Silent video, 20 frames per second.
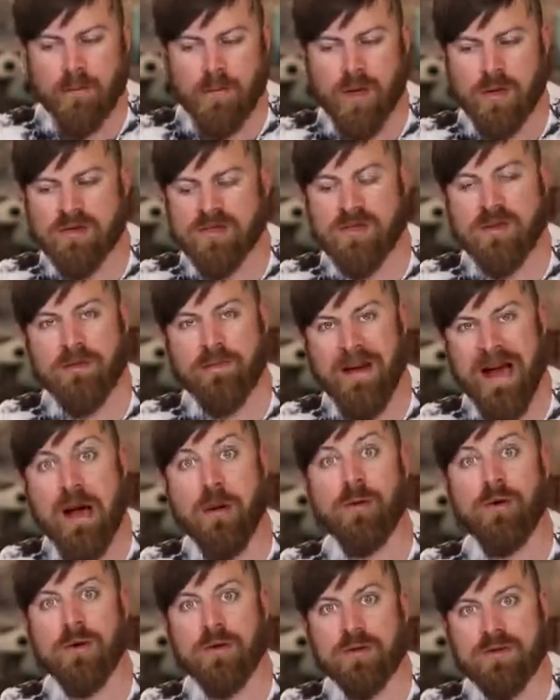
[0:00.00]
Most of the
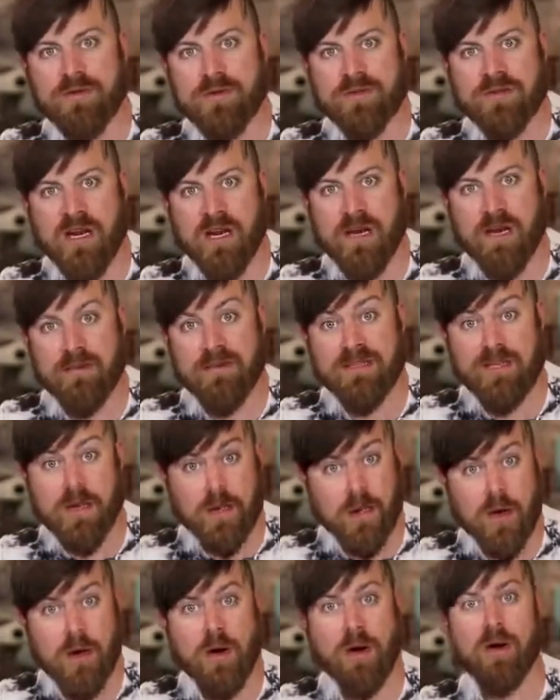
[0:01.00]
power users on Amazon
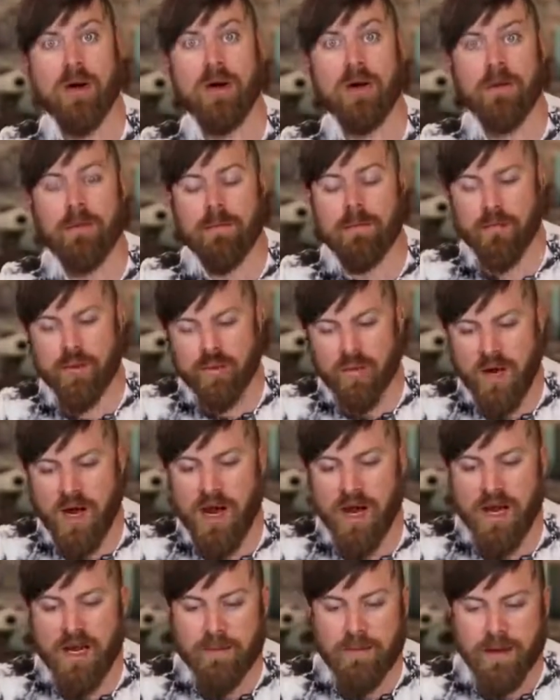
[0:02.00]
are
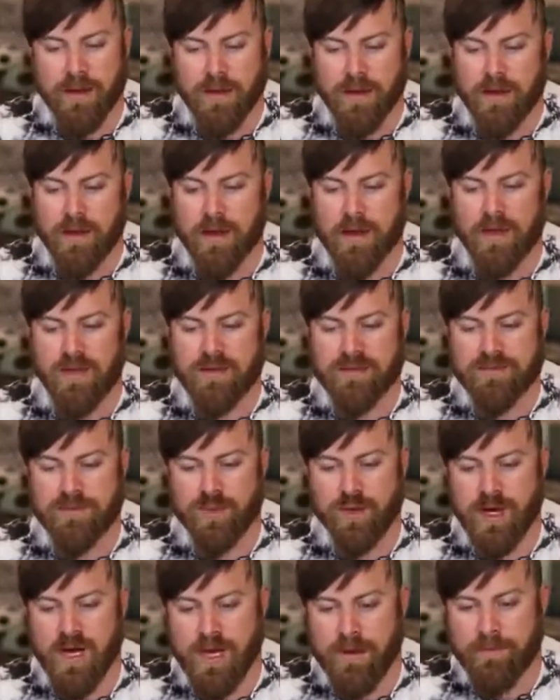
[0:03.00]
Prime, use
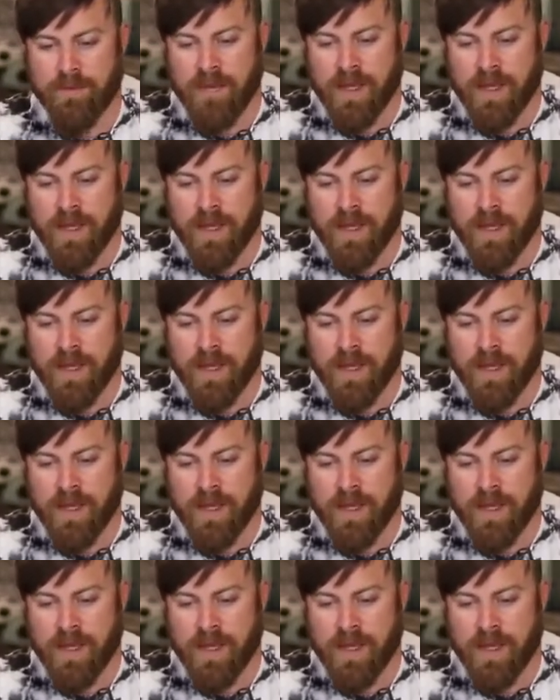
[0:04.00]
Prime,